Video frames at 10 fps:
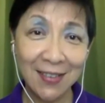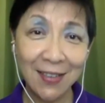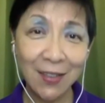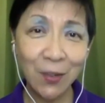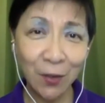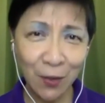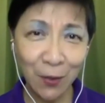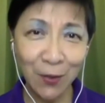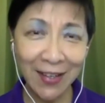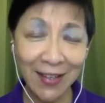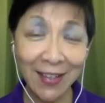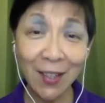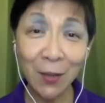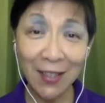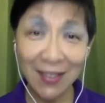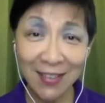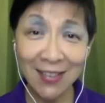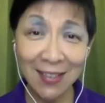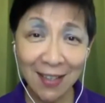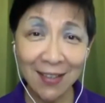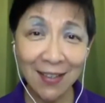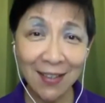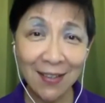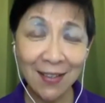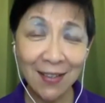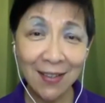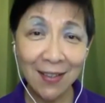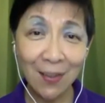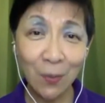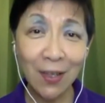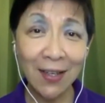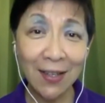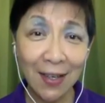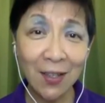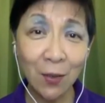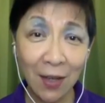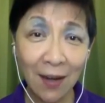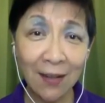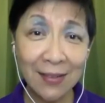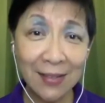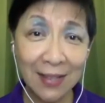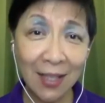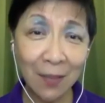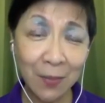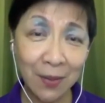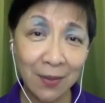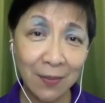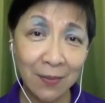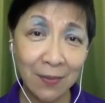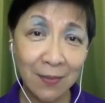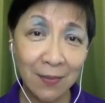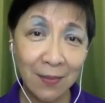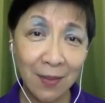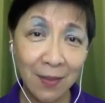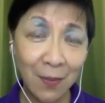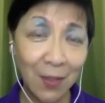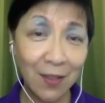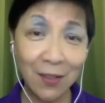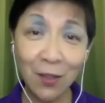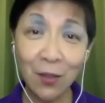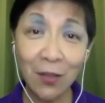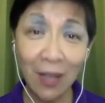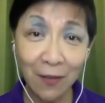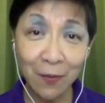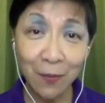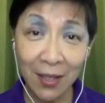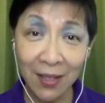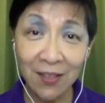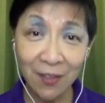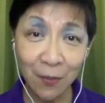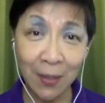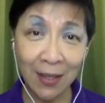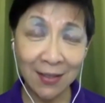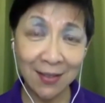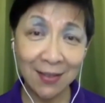You know that and you understand that when at night you can't sleep because you don't have peace of mind.